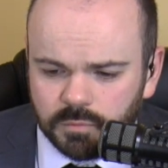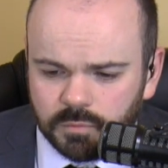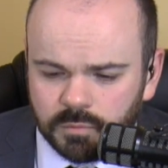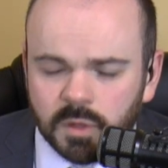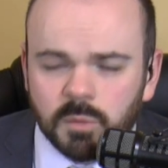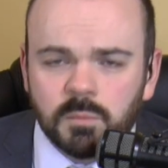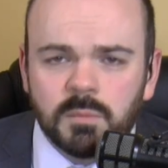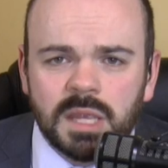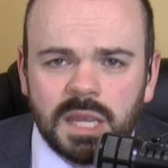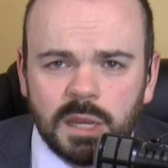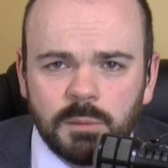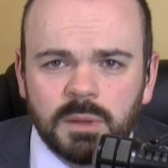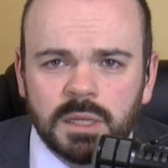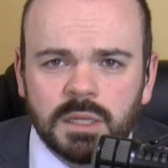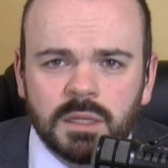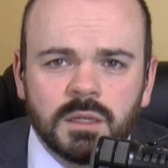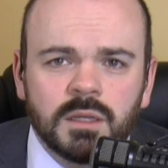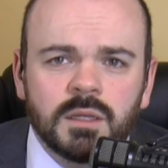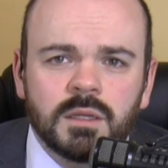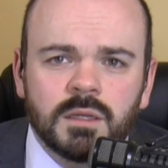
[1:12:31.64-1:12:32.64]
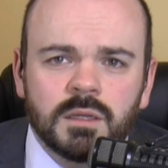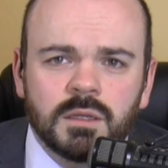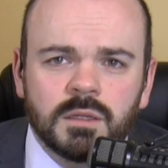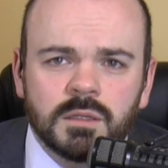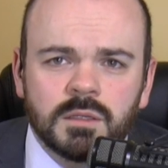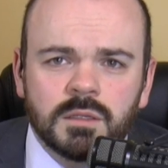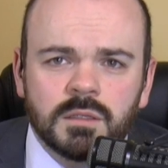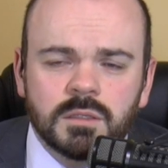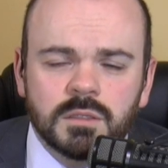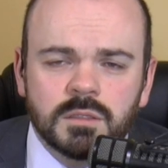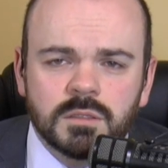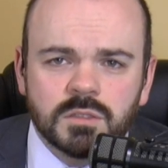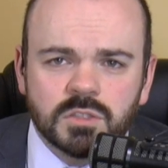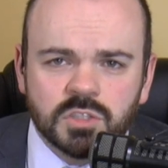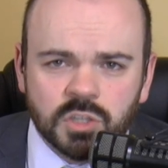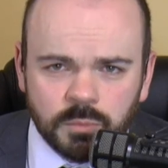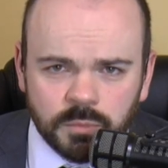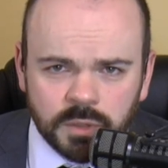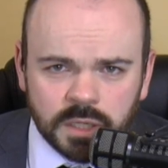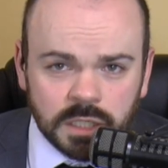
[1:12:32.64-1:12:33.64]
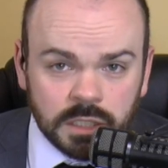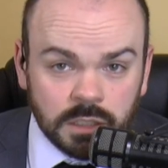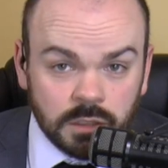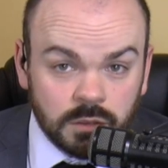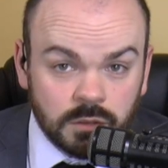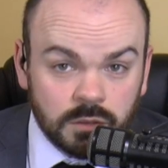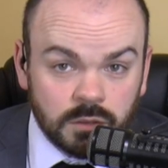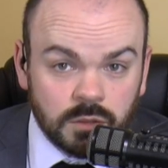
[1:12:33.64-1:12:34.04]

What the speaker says: Now, maybe somebody